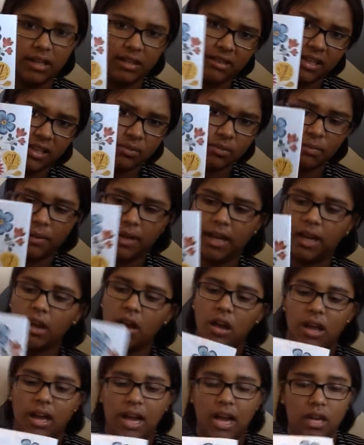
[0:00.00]
And this will be
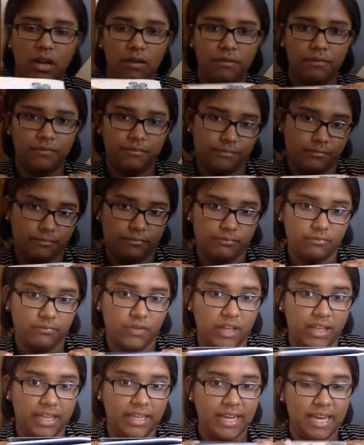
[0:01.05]
kind of
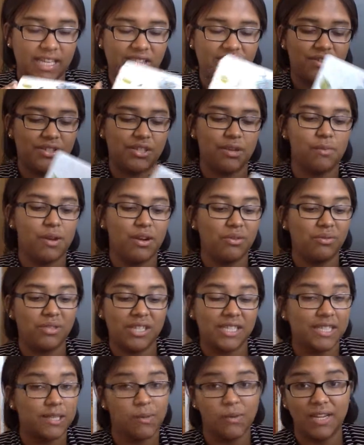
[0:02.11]
really nice for someone who
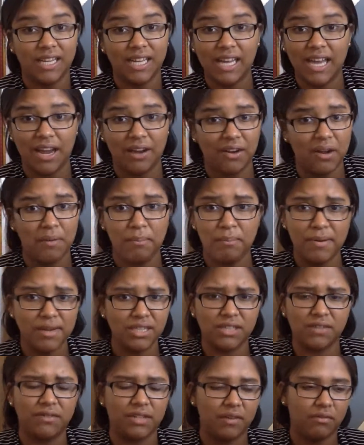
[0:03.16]
doesn't want to carry a
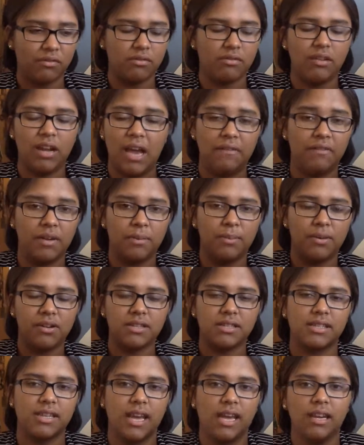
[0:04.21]
bunch of different heavy
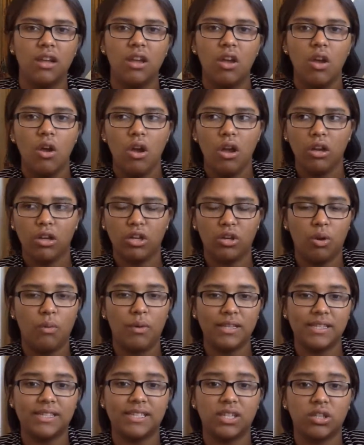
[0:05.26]
books and
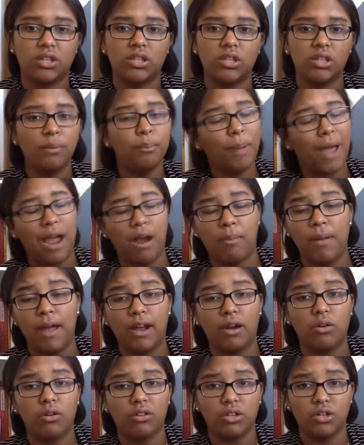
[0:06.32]
wants their
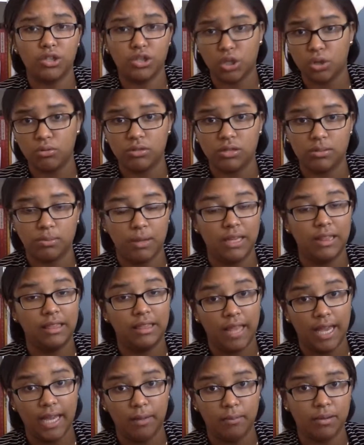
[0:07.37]
backpack or their tote to be
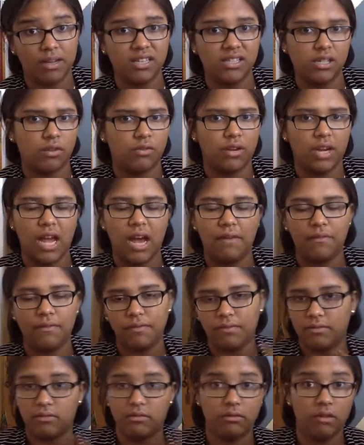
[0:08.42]
light because they already have
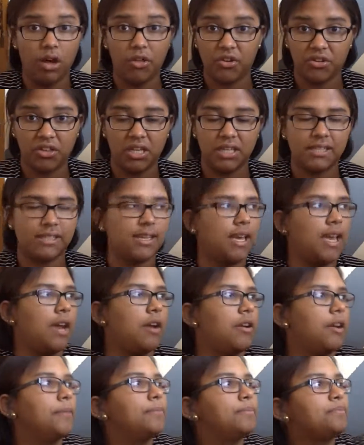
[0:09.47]
other things to
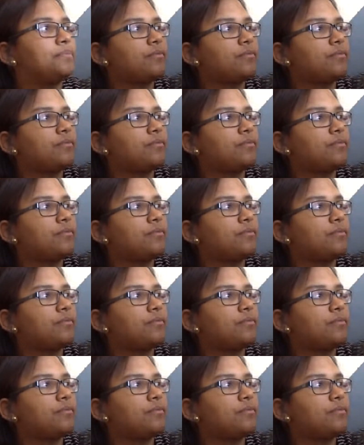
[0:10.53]
carry.